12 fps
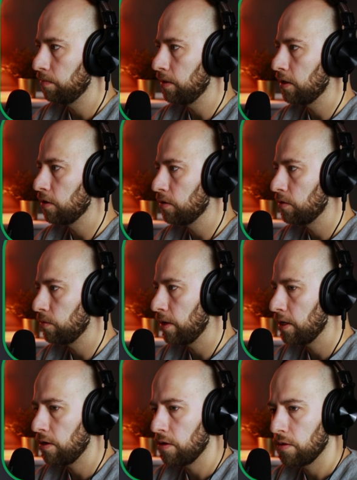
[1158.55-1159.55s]
because
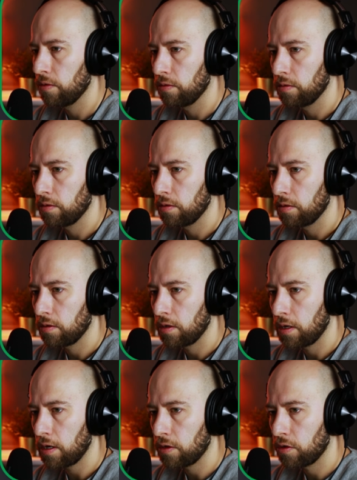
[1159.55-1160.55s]
when you
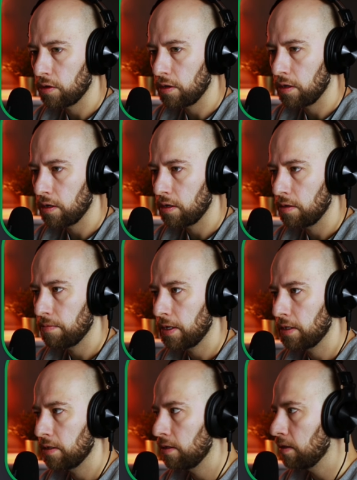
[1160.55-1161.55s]
actually
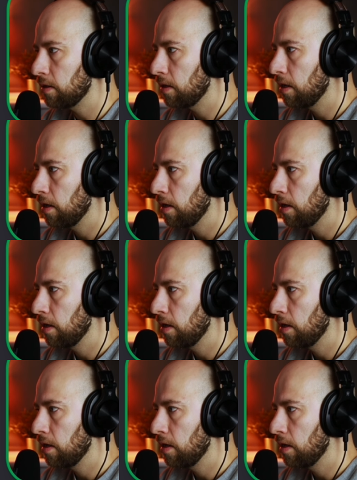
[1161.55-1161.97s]
animated this,